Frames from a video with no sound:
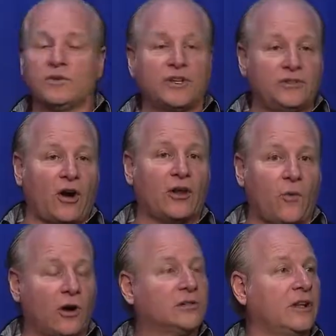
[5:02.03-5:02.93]
was a dirty
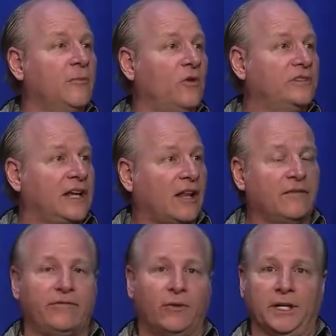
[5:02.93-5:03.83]
word until I moved to
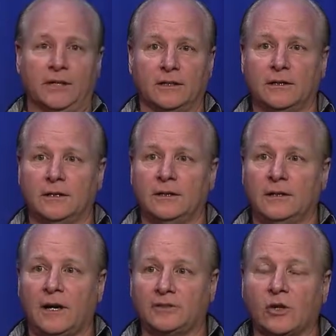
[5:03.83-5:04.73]
California.
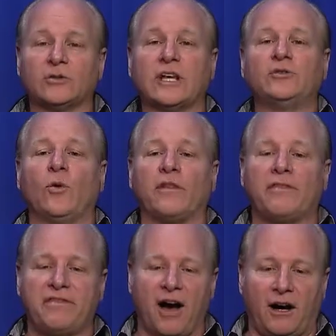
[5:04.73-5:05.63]
I thought it was like the word
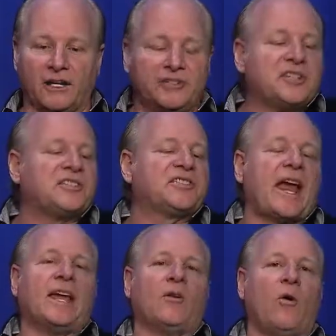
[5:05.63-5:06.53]
the. You just
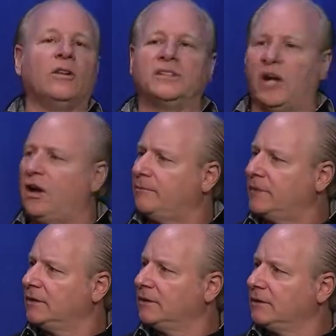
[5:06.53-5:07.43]
say it all the time.
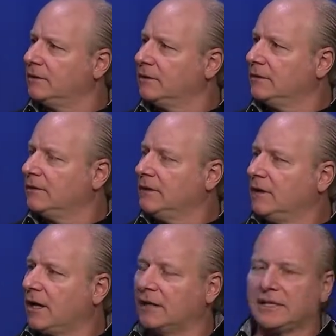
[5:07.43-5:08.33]

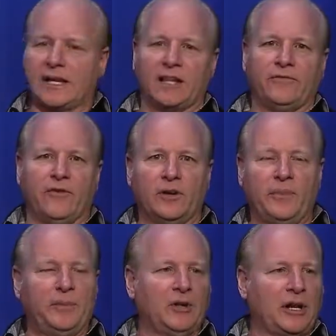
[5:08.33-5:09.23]
I got to California,
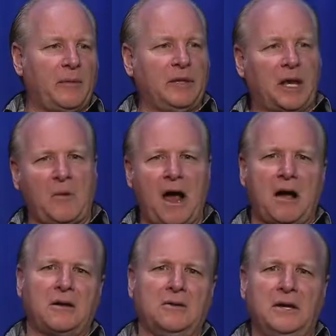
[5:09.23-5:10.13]
people looking at me like,
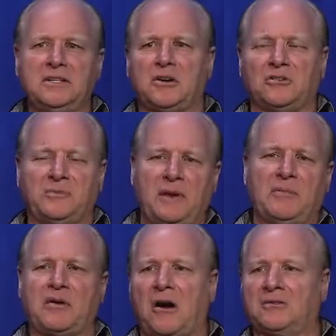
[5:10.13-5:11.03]
wow, you East Coast
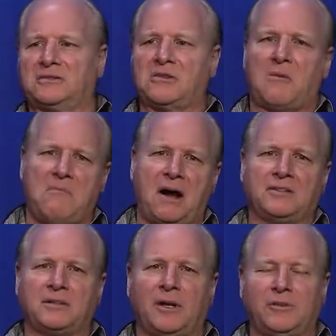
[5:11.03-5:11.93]
people curse so
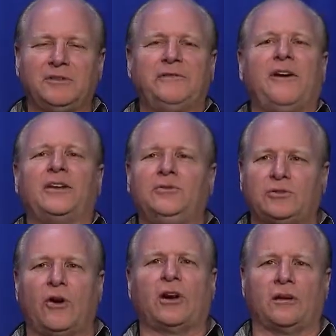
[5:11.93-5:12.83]
much. I'm like, what the fuck you
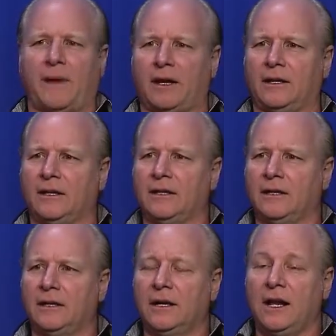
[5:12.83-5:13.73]
talking about?
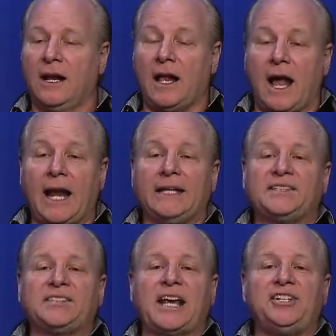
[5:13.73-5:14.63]
I didn't
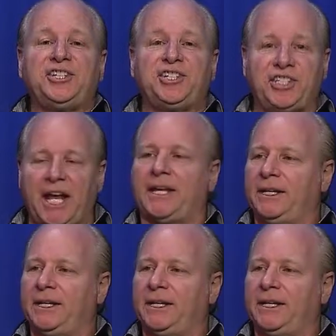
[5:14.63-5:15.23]
say shit.